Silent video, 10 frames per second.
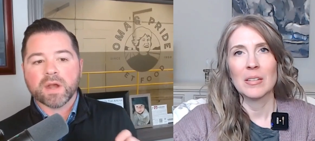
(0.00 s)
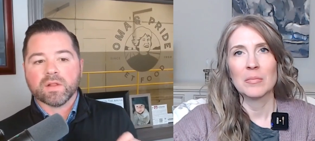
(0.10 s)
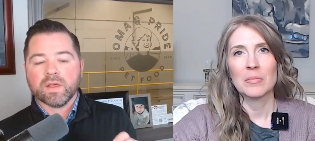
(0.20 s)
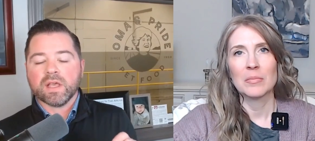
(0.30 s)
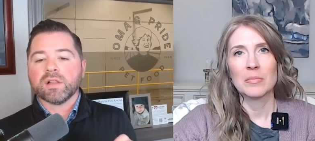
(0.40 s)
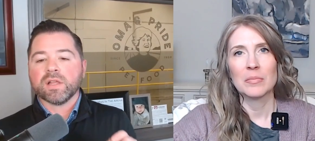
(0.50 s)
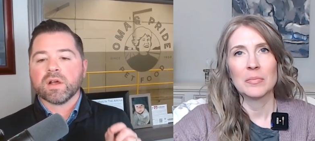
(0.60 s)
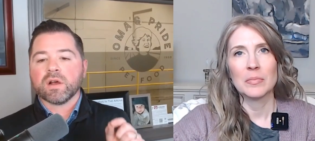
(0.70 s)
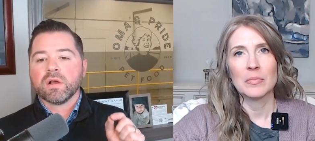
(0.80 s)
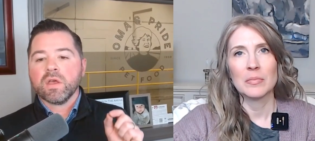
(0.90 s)
Speaker 1: abundantly
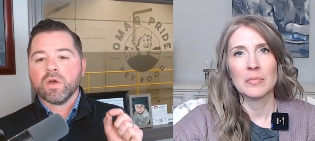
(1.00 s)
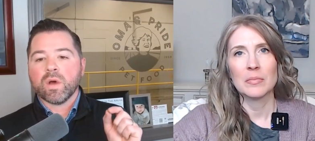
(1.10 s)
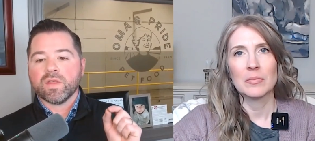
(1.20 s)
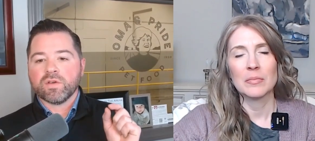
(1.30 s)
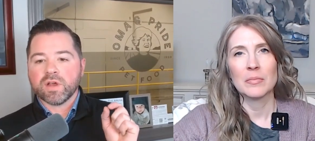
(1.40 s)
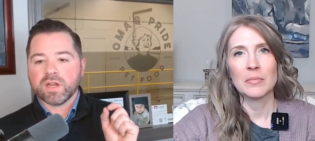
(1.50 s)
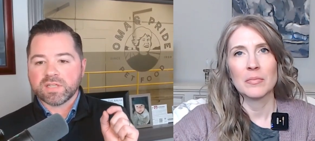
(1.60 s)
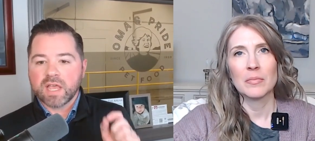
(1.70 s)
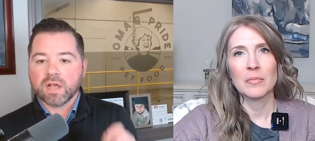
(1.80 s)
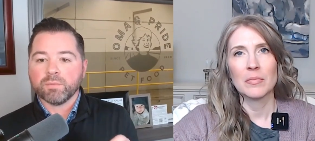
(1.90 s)
clear whether it
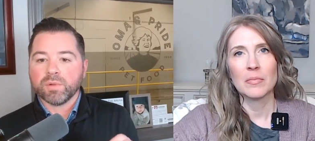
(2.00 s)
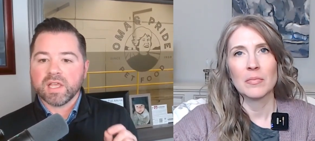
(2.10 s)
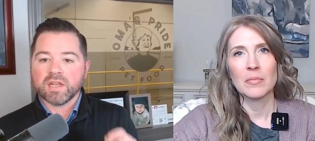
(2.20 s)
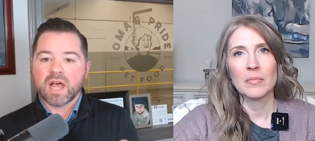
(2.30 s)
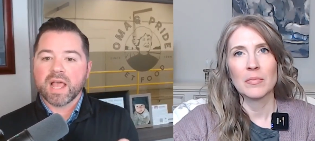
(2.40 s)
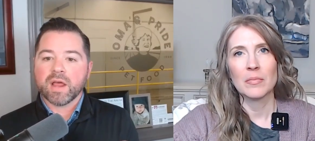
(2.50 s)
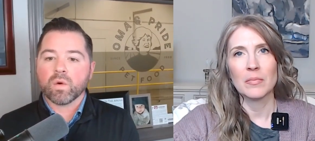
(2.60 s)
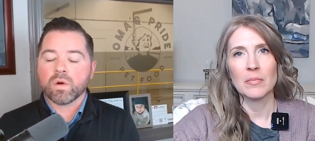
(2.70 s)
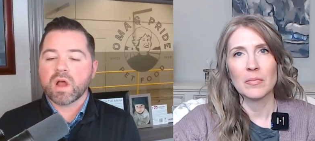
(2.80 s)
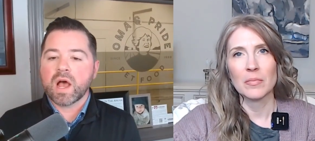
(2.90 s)
is a complete diet
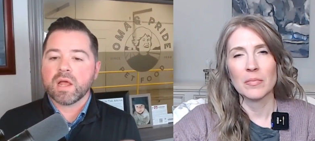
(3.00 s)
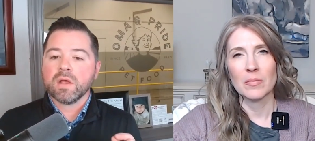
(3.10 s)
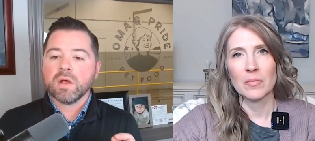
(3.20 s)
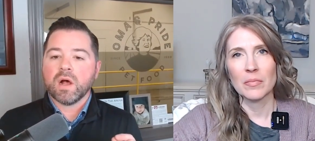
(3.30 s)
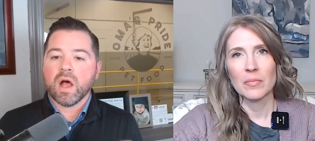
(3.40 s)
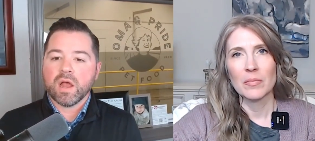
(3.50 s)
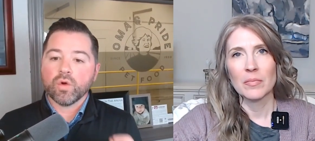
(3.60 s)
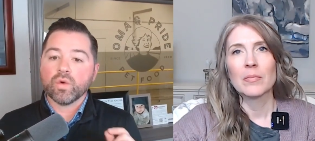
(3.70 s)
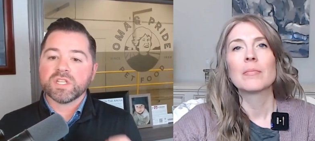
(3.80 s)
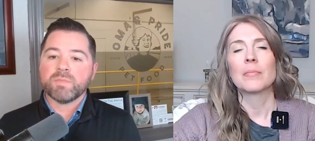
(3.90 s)
or not
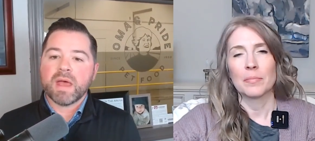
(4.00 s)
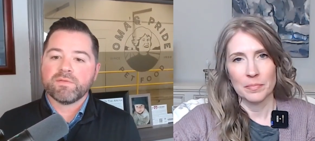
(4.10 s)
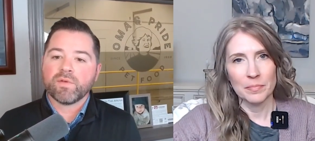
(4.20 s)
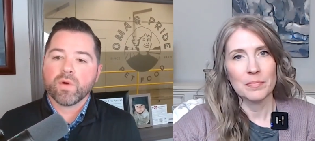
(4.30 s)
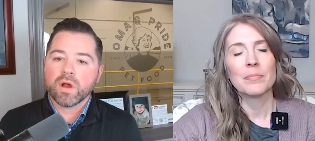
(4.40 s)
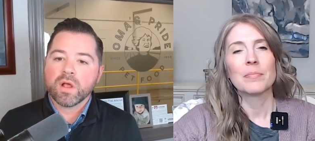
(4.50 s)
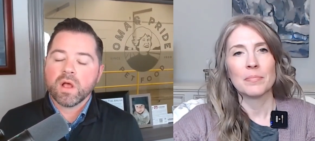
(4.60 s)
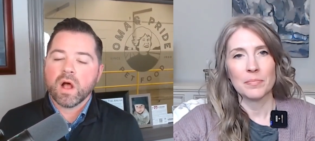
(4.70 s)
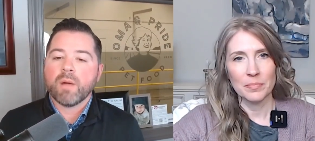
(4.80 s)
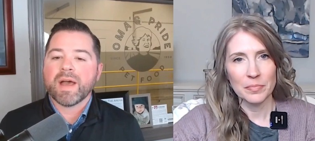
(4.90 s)
and who it's meant for,
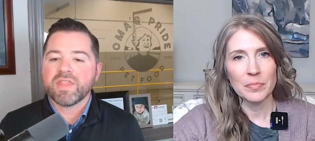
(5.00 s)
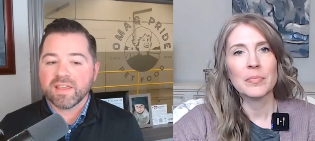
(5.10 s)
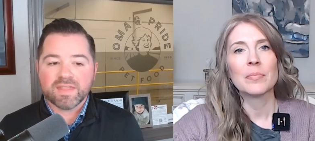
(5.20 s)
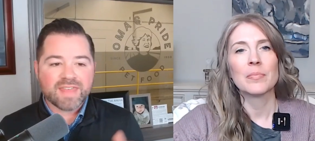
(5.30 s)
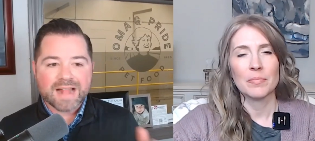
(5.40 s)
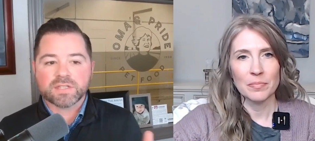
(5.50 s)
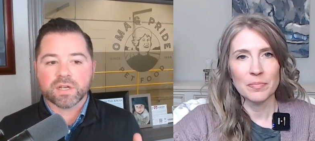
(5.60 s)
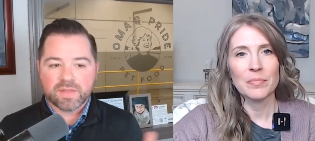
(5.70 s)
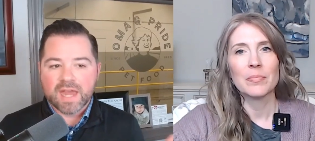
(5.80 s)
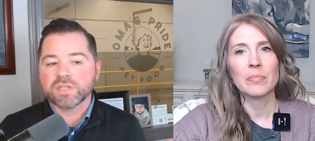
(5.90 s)
I think that
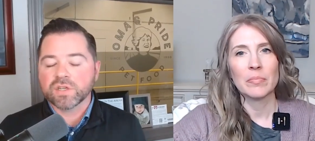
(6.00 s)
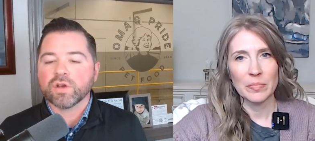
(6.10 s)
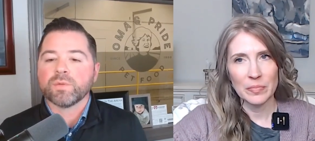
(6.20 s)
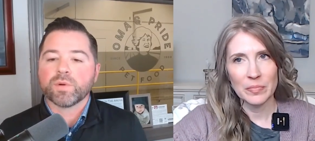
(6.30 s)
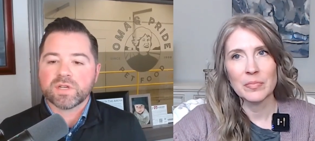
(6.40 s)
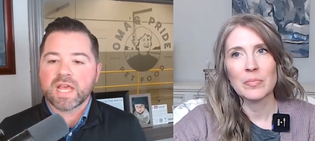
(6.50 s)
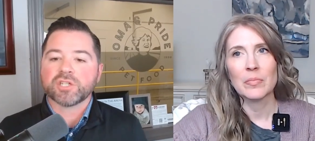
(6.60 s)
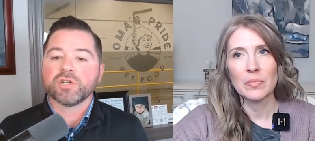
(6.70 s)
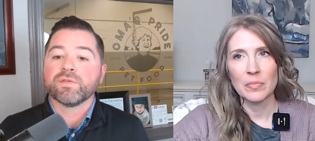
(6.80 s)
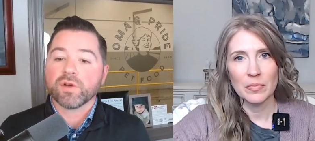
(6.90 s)
is a good
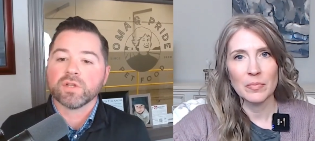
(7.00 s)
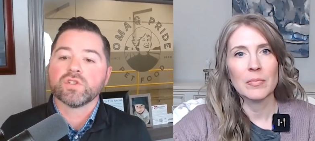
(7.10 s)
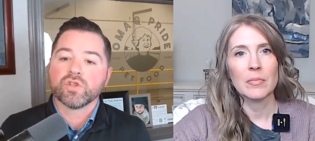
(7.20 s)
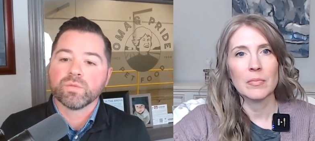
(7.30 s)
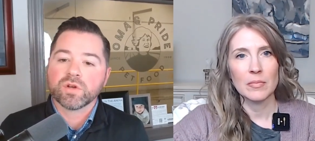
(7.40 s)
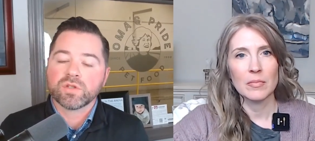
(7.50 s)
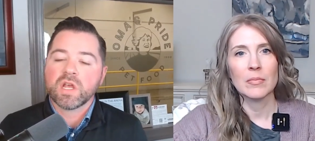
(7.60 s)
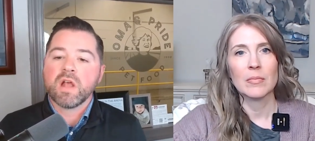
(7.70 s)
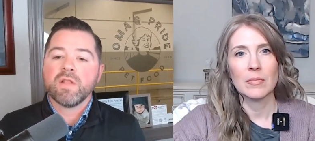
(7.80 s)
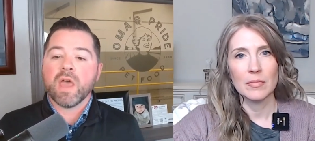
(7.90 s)
protection for
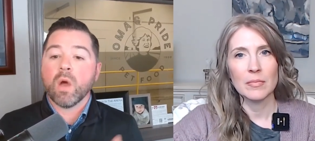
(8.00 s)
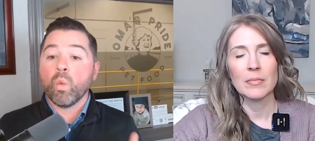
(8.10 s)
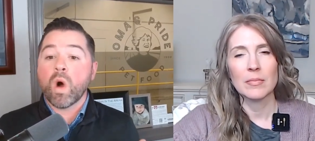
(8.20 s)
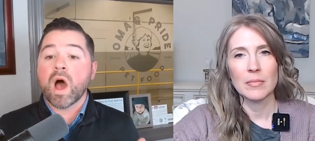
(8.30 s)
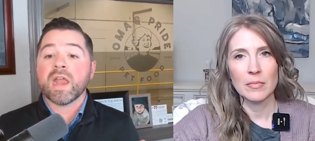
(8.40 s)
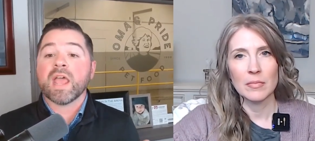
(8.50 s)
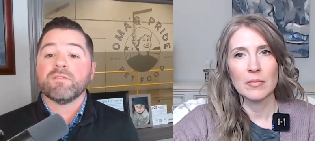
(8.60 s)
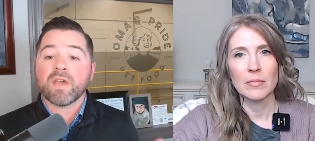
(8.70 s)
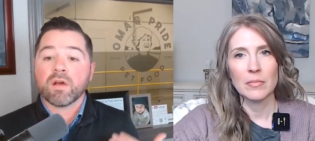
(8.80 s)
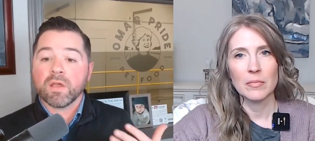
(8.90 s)
consumers that want
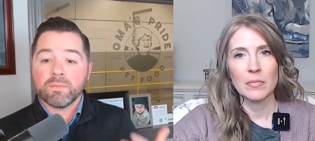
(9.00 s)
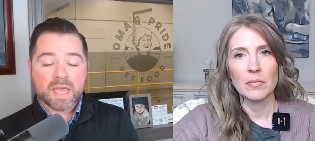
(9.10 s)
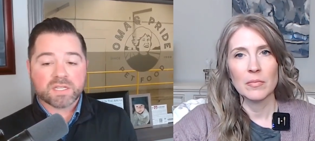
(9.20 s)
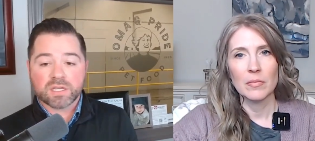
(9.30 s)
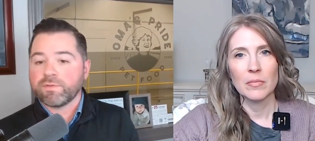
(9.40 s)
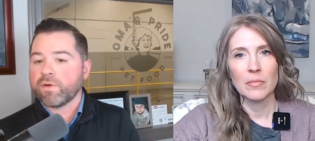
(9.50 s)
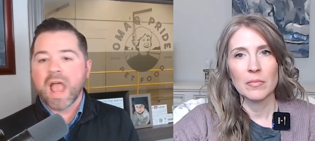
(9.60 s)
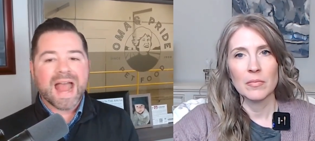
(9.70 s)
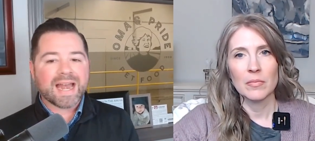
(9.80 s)
a very basic, for